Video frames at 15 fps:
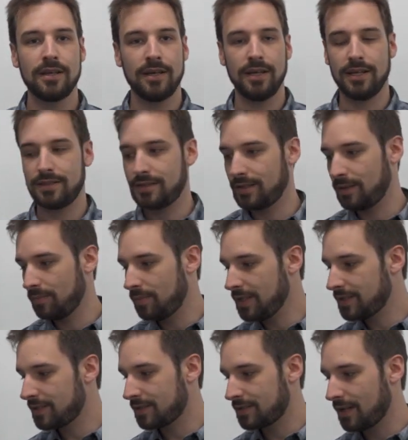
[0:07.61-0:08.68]
It's in
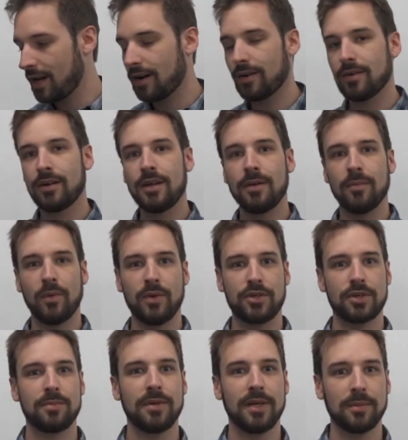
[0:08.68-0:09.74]
pieces now, but we
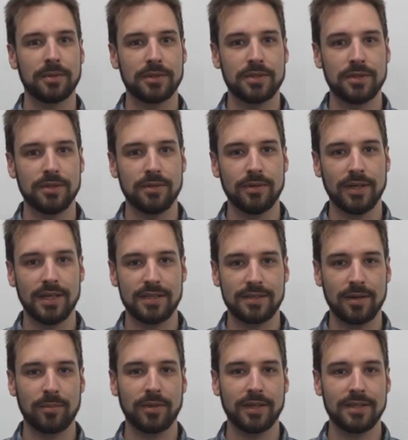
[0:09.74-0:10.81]
should be able to
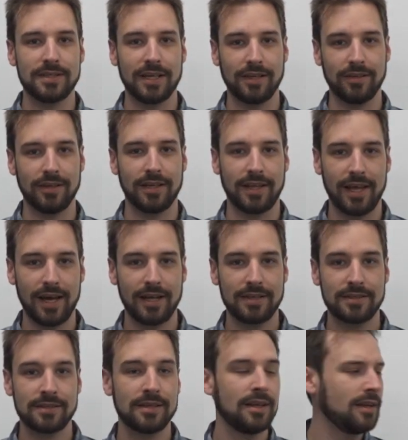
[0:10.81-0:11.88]
assemble it and take a look at
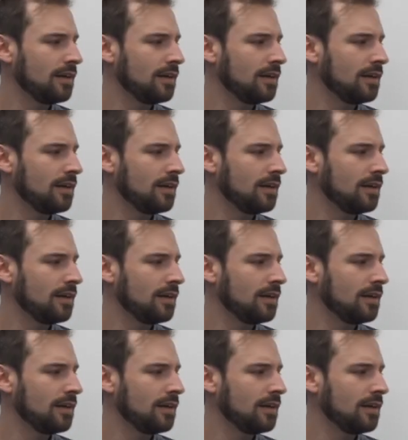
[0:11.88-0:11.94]
that.